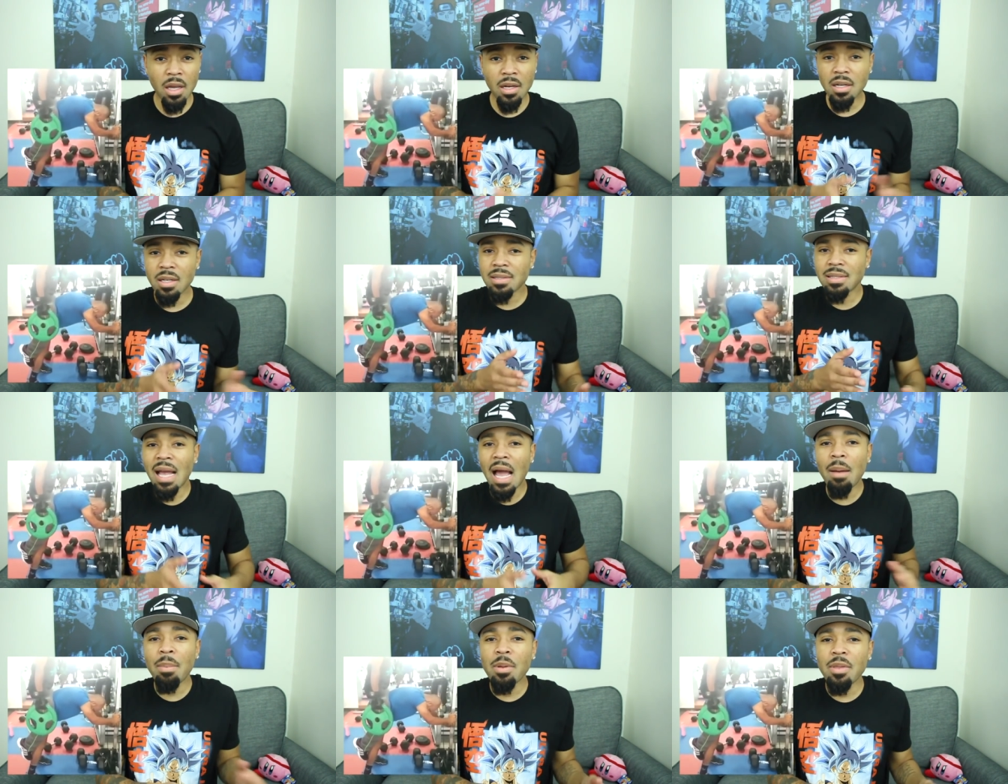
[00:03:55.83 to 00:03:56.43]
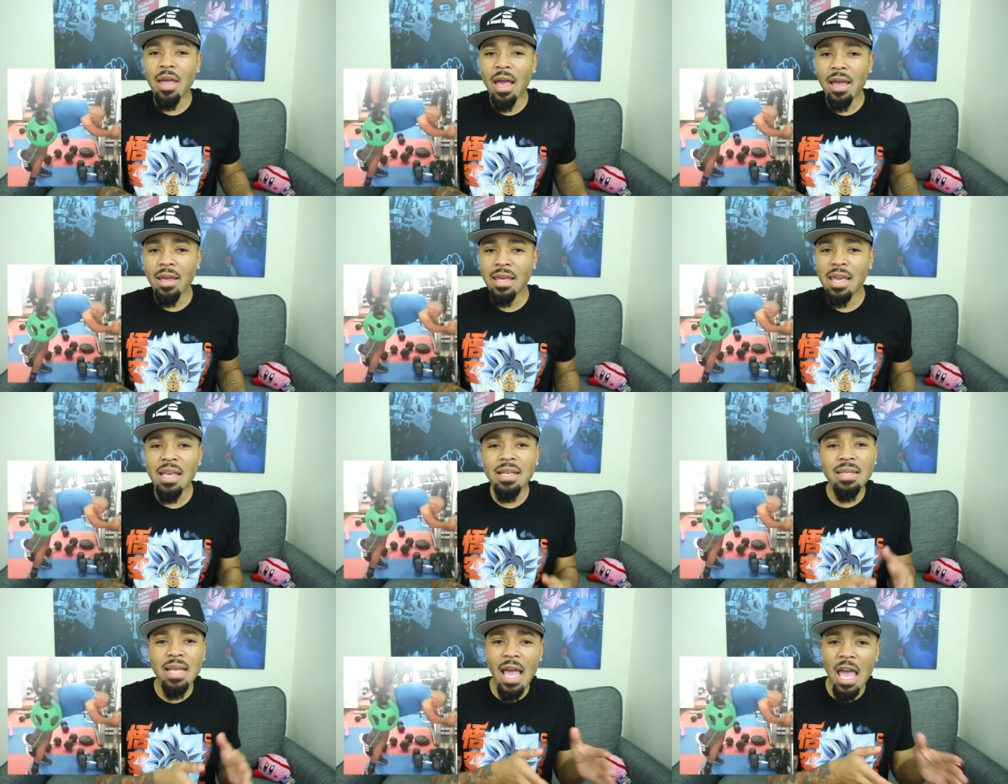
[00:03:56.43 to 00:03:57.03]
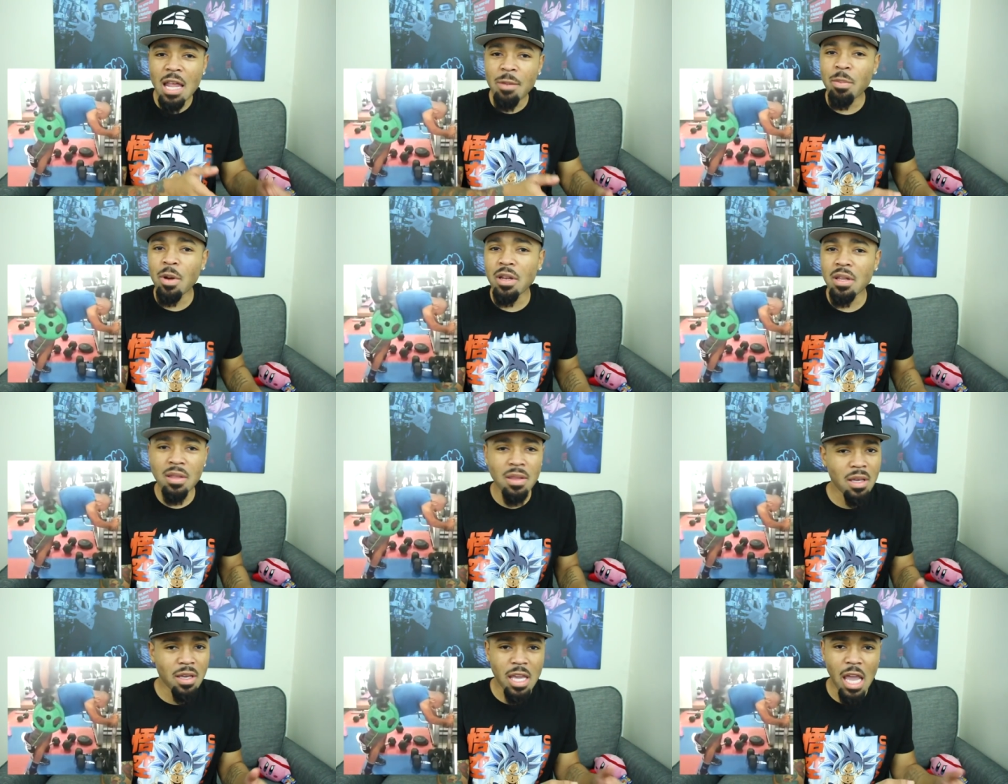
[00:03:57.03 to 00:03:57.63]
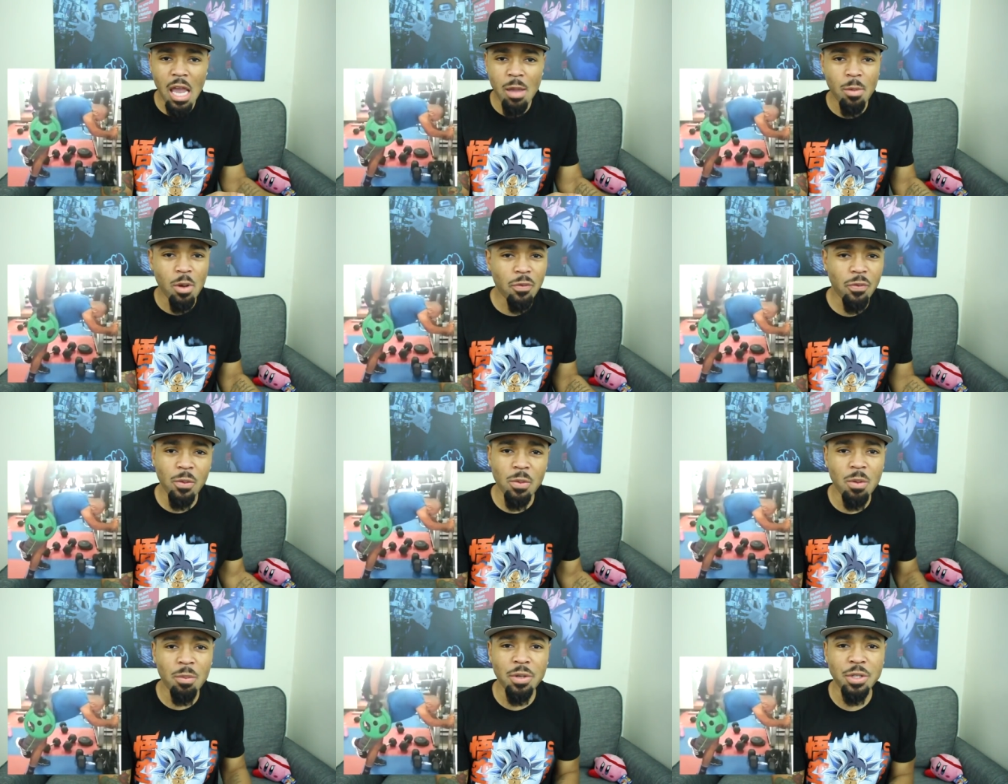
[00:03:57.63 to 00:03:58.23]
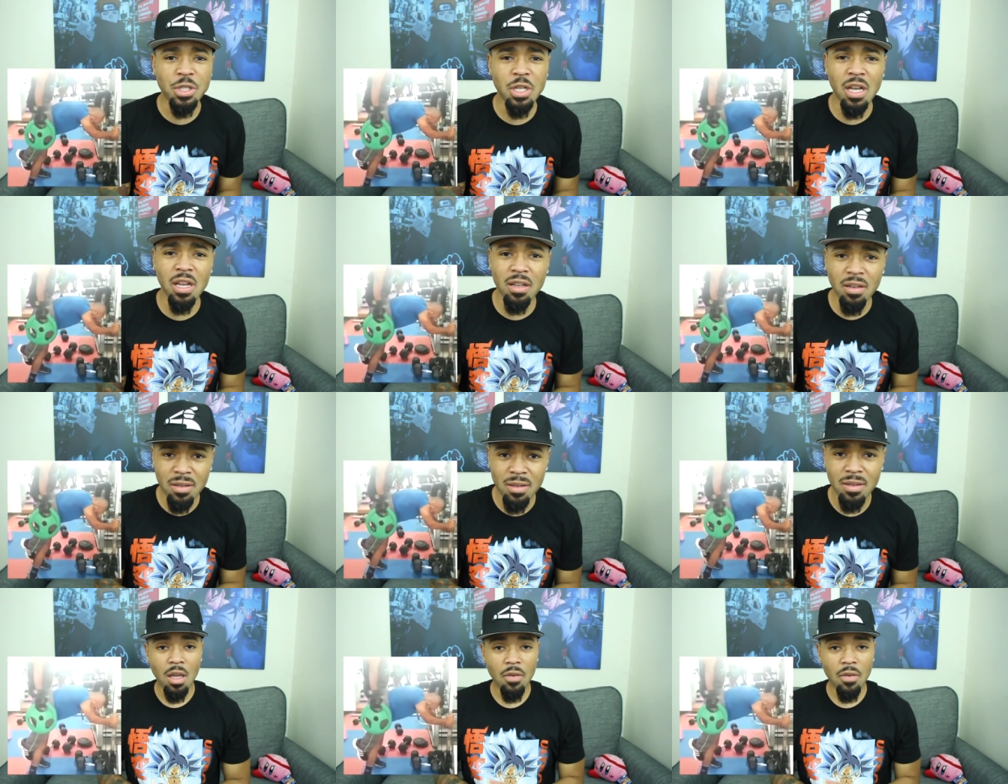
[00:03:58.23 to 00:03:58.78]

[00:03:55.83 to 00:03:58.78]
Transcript: And on top of that, he's headbutting the cable from the machine.